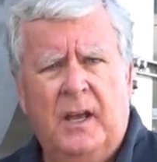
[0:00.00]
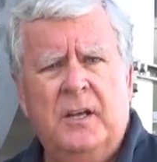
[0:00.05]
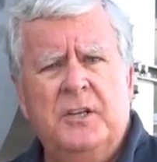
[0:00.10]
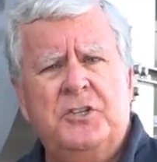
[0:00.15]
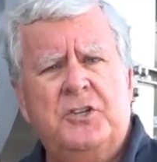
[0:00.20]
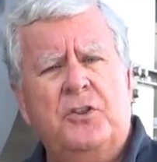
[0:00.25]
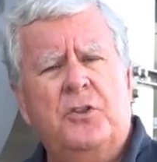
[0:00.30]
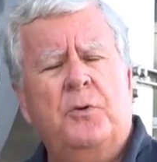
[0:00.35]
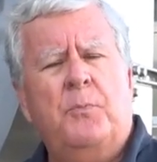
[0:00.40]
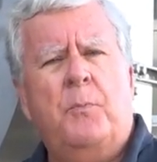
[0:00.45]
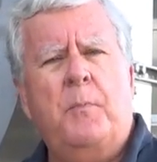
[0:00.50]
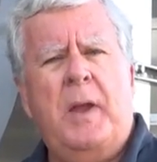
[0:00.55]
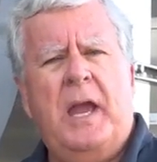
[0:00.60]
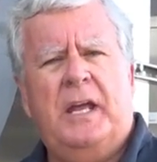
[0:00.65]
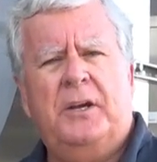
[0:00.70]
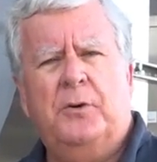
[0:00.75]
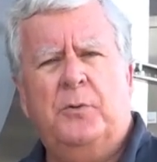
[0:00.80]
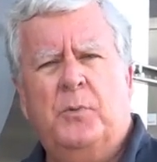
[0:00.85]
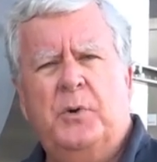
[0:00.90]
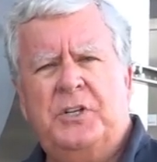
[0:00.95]
So the
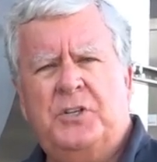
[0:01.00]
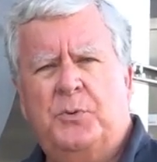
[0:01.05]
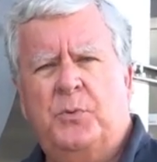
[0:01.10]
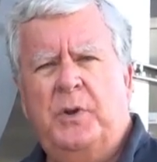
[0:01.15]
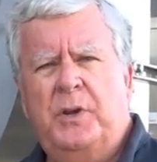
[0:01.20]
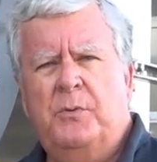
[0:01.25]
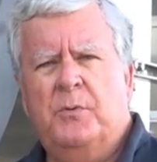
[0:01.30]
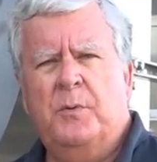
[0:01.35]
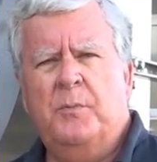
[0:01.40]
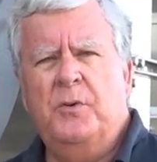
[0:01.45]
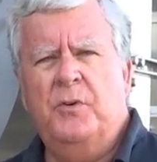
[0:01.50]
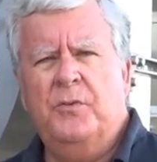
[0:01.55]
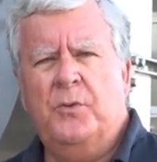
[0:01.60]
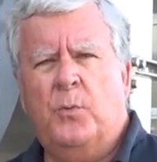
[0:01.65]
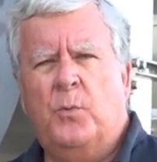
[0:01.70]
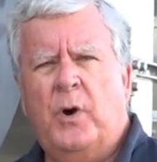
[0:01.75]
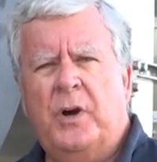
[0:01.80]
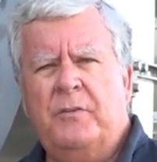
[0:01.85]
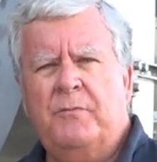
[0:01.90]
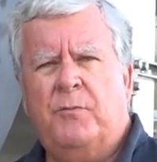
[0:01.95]
manner in which we remove the
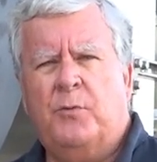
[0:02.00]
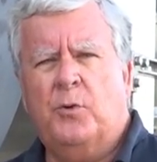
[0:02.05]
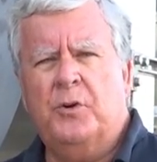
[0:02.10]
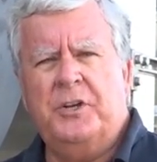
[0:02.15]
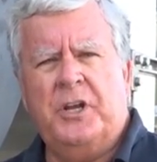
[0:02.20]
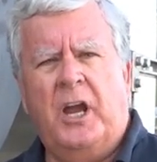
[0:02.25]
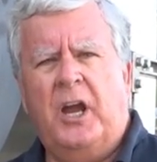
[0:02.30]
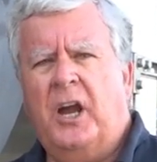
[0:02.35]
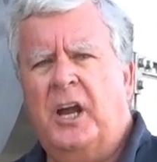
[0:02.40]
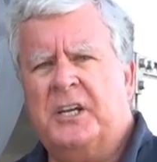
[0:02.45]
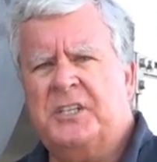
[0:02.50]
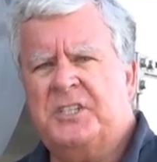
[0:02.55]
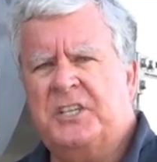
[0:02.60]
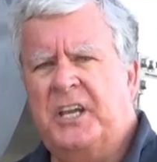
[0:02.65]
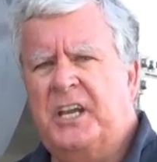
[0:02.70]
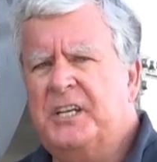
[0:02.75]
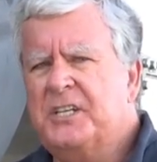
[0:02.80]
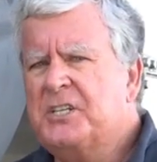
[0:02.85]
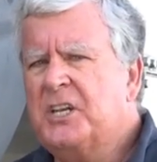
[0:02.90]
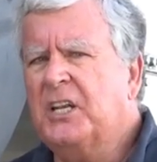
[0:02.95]

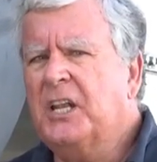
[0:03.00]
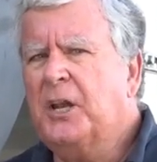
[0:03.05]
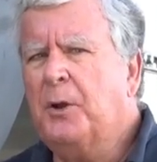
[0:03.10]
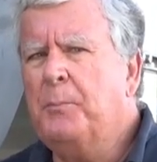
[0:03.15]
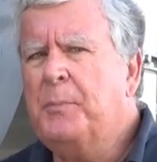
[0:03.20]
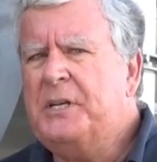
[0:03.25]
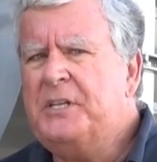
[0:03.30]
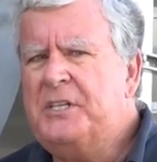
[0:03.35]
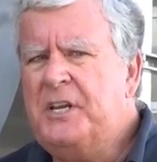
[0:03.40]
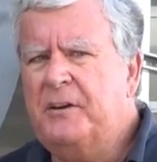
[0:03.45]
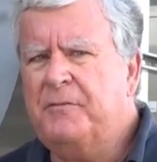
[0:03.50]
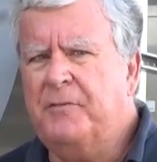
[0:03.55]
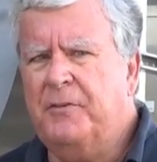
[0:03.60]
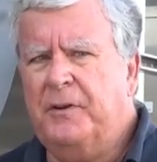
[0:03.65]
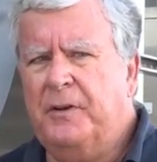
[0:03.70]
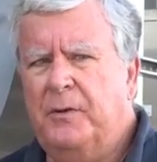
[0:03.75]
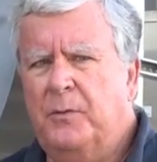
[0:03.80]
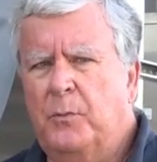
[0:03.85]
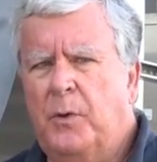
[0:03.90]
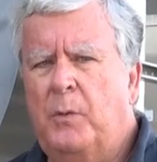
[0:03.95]
1,4-dioxane is a little bit
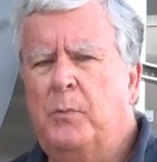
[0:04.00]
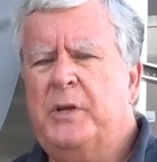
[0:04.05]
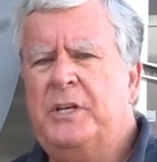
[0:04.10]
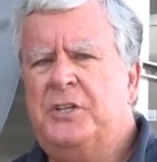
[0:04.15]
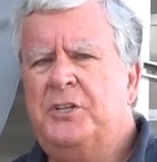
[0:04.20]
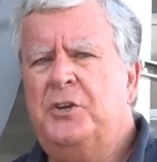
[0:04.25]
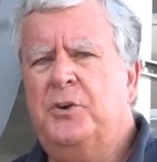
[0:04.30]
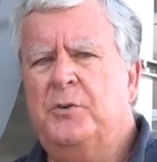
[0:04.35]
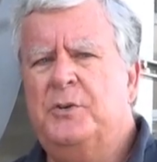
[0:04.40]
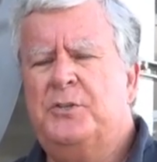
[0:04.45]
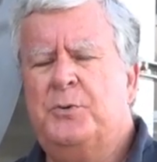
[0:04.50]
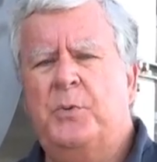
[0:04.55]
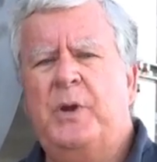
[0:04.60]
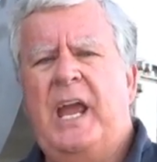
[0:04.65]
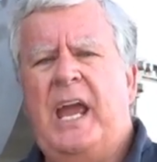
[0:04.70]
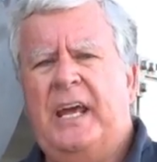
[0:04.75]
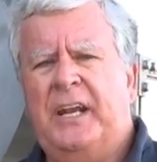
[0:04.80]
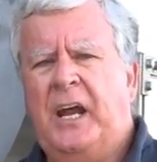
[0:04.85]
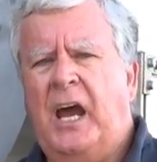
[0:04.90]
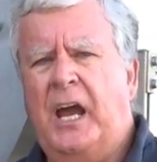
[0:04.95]
different. What we do is
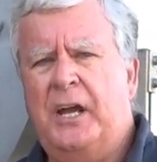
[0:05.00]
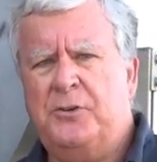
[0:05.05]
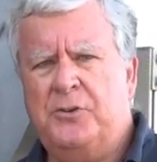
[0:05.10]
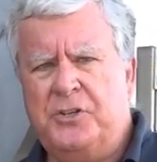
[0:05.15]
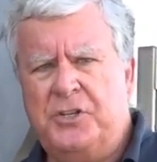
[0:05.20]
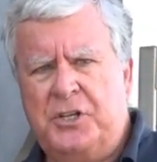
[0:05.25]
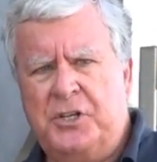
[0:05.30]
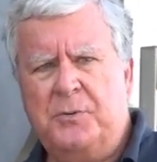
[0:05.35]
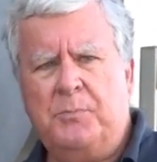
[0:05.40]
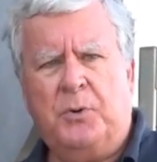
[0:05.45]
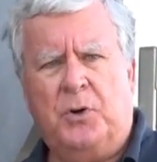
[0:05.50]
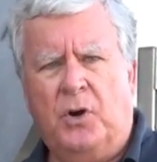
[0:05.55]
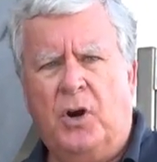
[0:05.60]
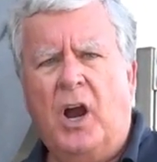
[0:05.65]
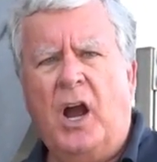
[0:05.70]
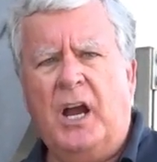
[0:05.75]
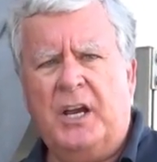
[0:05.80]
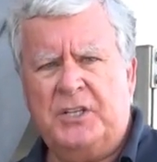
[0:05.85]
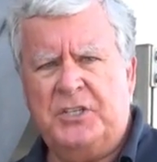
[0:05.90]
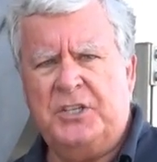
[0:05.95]
we add hydrogen
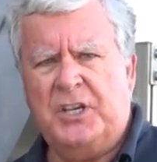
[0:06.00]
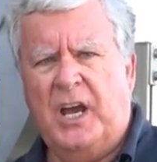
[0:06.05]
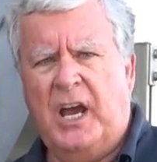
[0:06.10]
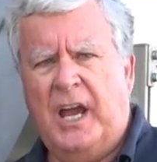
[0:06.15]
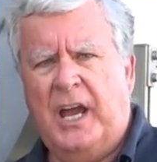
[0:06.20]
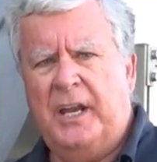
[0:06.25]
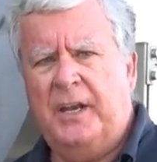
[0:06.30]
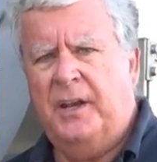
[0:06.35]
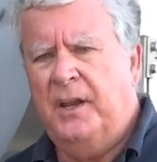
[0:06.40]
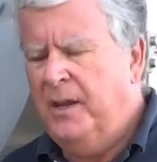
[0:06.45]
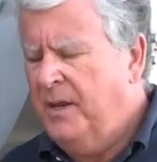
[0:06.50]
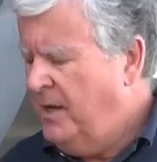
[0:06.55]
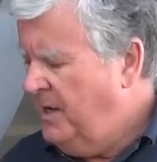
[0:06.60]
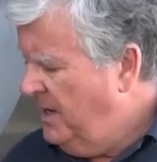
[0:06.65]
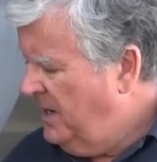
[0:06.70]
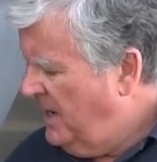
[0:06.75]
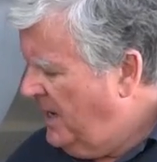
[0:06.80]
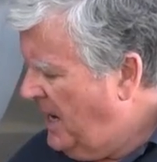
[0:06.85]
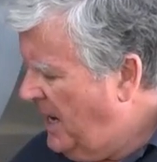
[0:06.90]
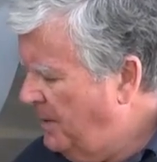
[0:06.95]
peroxide
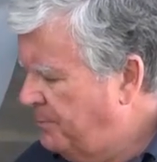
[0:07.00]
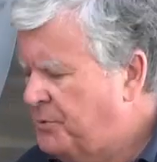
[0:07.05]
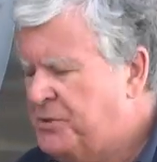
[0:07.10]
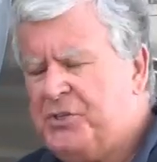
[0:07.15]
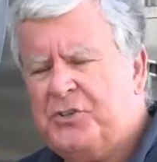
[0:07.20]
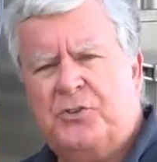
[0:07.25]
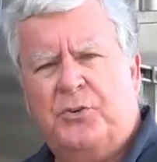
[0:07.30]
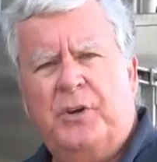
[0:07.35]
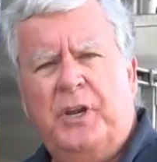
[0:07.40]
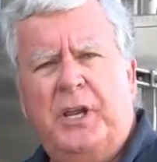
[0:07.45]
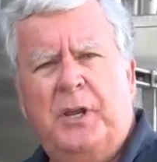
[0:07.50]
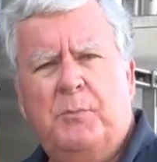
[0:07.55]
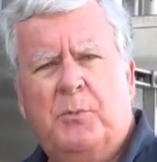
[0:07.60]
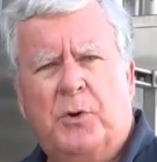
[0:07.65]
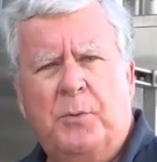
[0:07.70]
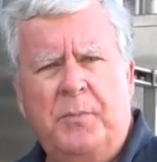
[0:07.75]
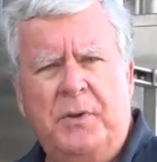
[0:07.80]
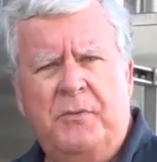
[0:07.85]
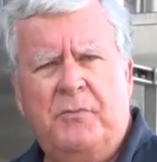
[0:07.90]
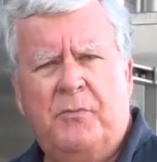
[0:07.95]
upstream
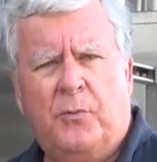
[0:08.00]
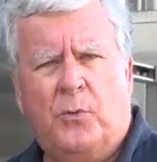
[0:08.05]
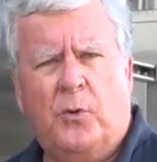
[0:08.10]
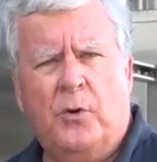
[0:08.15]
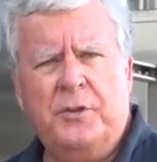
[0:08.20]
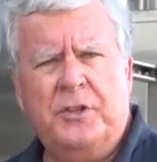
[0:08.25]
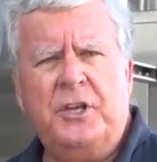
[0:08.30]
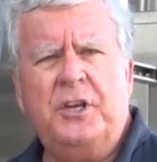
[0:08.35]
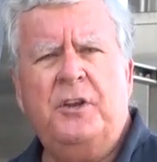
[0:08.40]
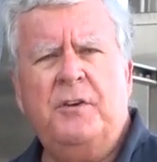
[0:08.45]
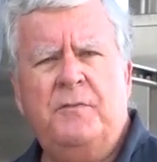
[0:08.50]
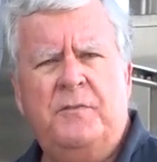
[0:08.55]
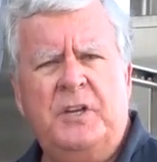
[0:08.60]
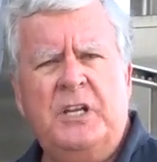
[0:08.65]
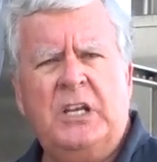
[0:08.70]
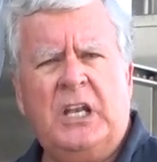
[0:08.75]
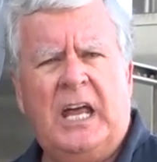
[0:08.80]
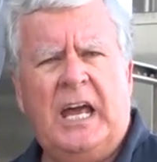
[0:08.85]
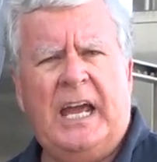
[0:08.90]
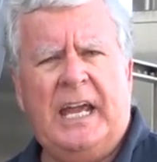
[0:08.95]
or before the
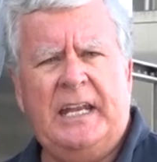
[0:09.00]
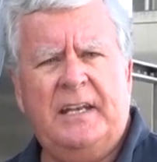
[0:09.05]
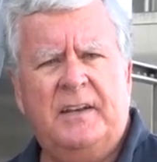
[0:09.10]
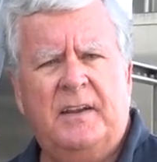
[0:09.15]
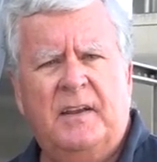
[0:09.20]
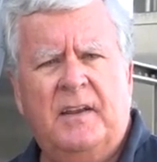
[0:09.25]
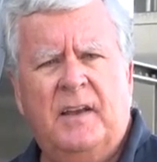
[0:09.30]
UV light.